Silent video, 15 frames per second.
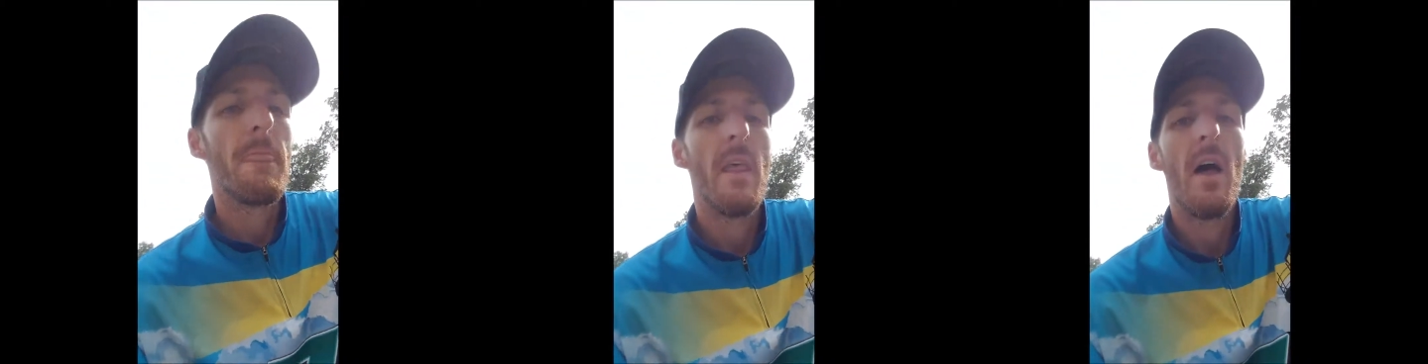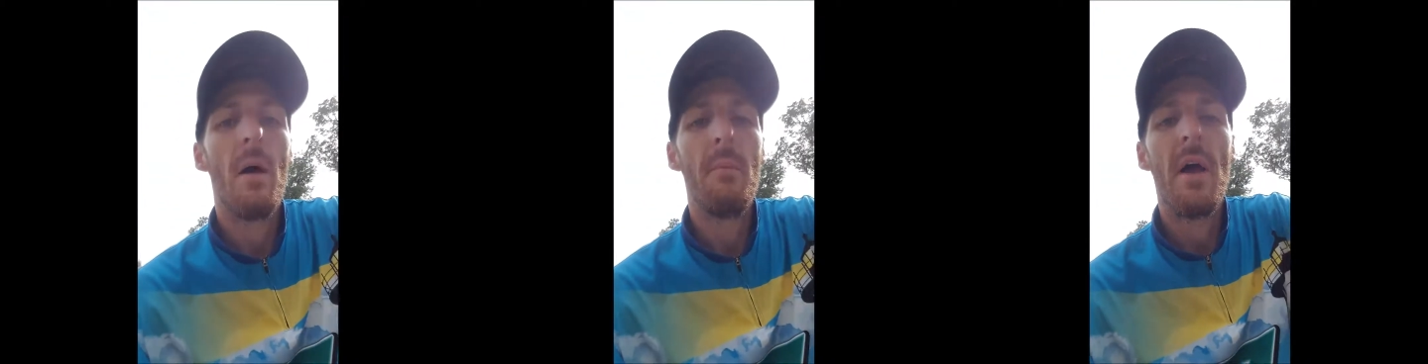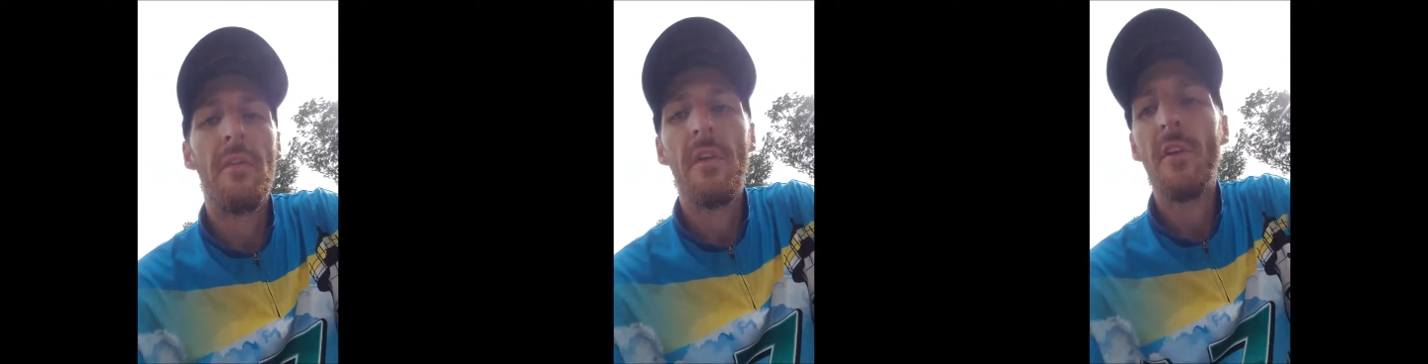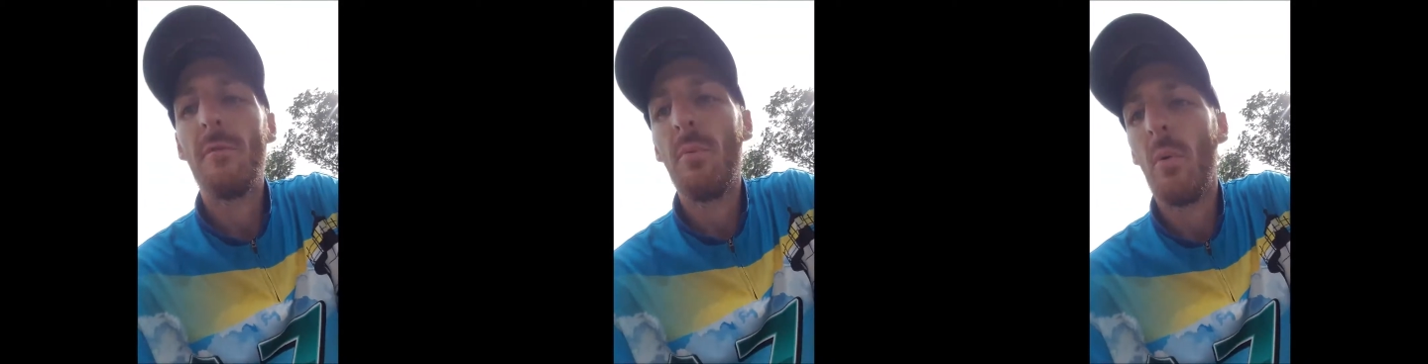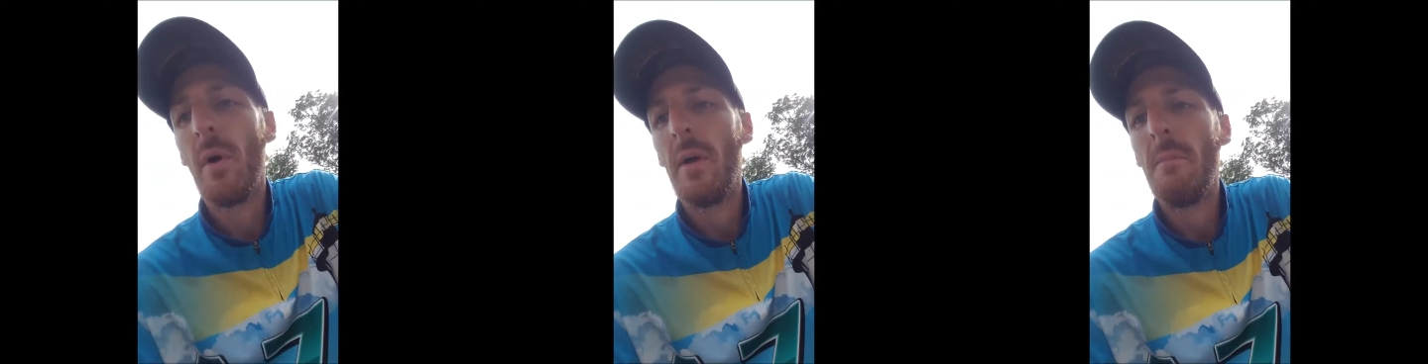At this
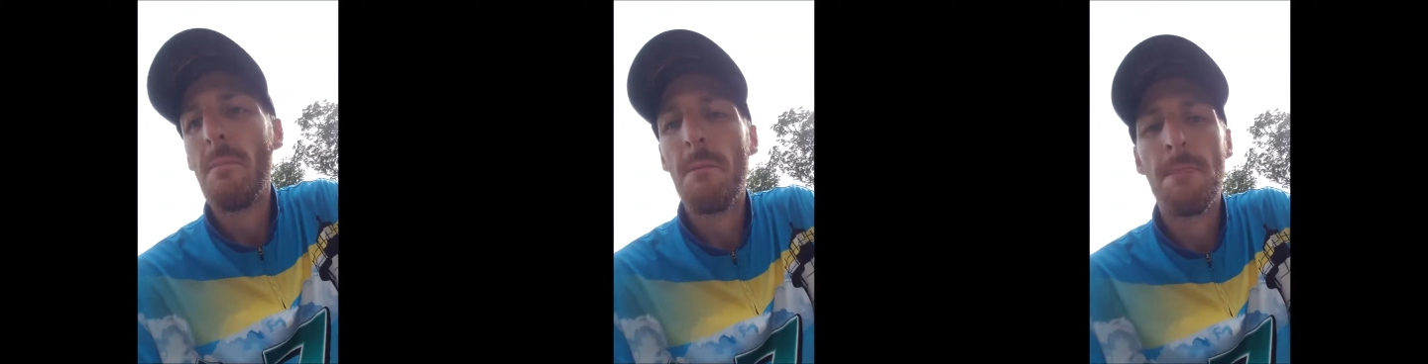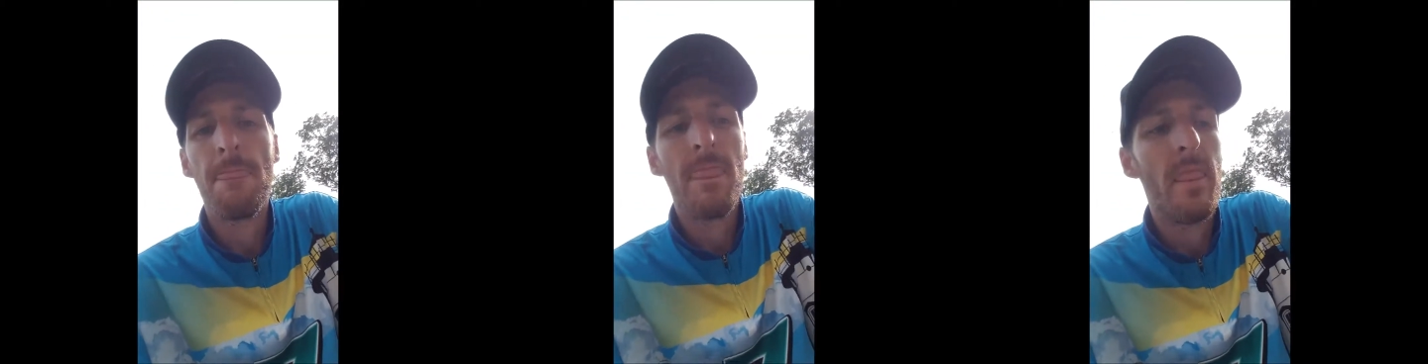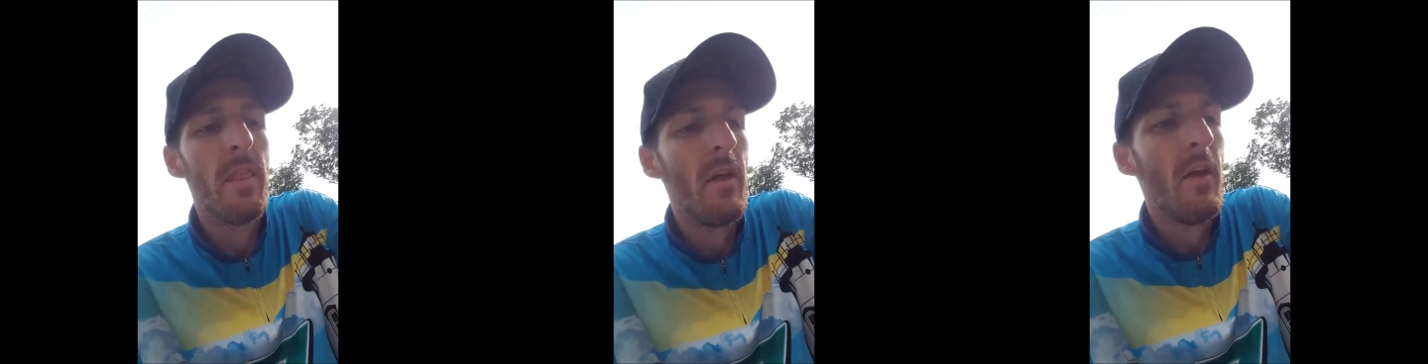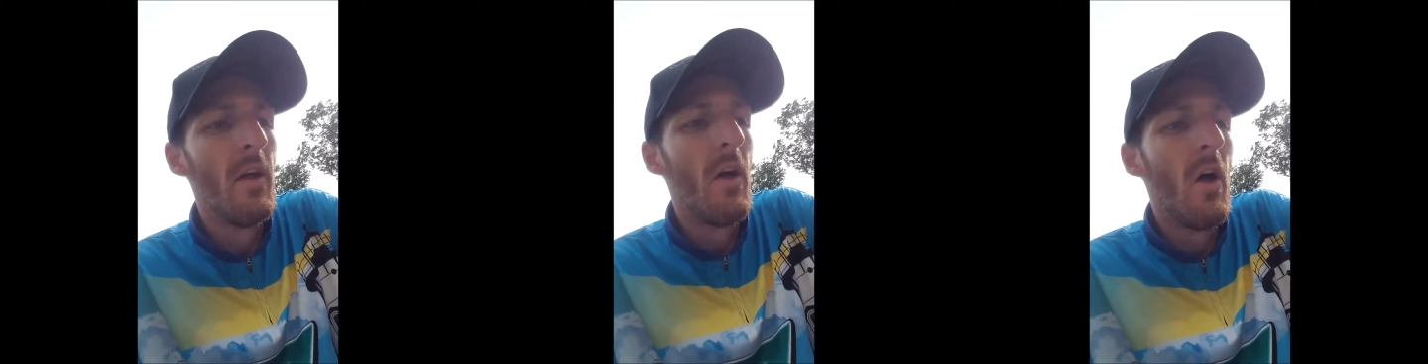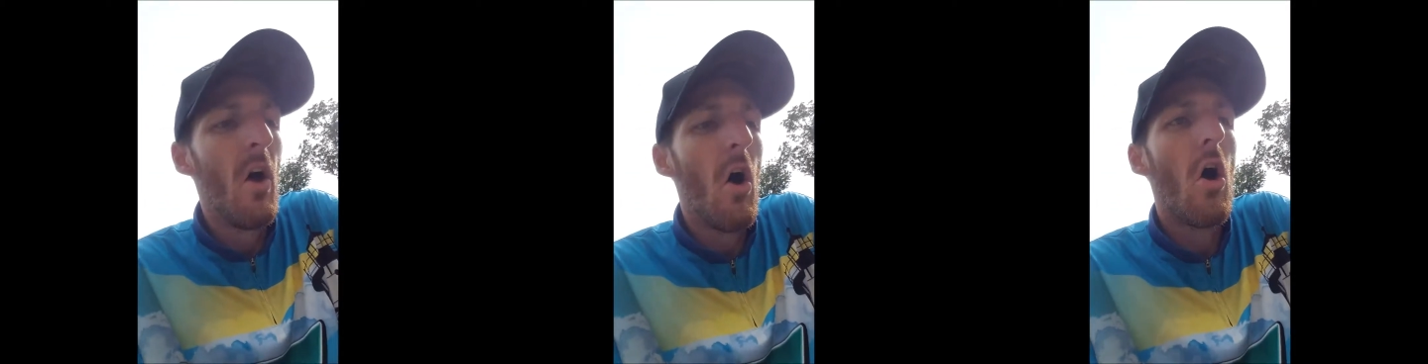point,
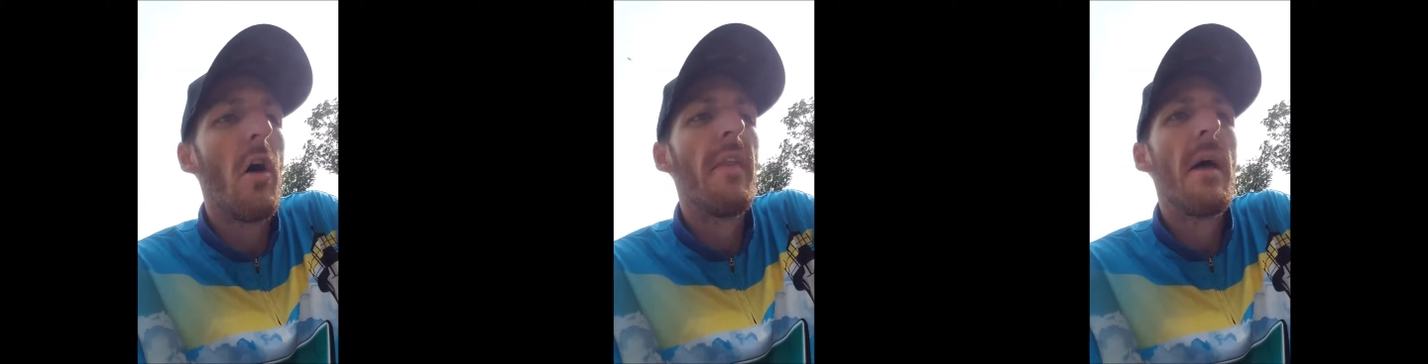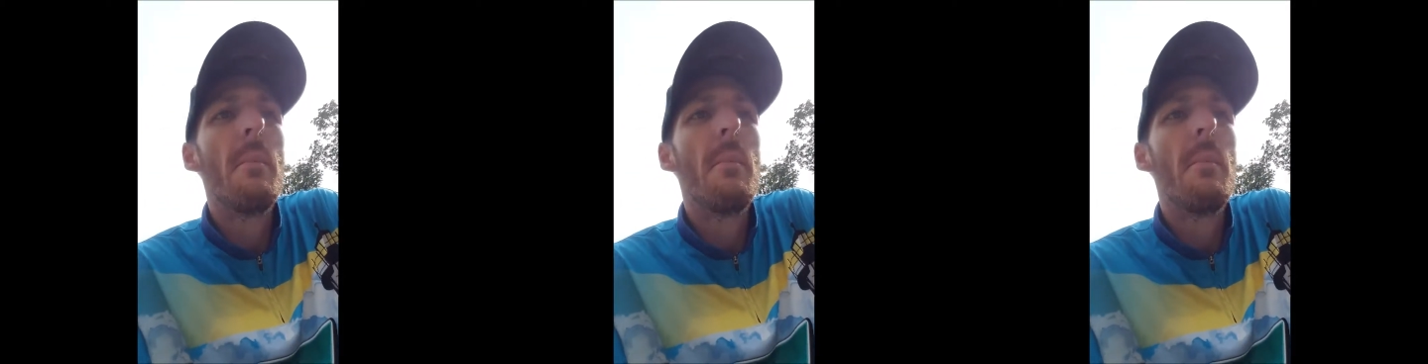all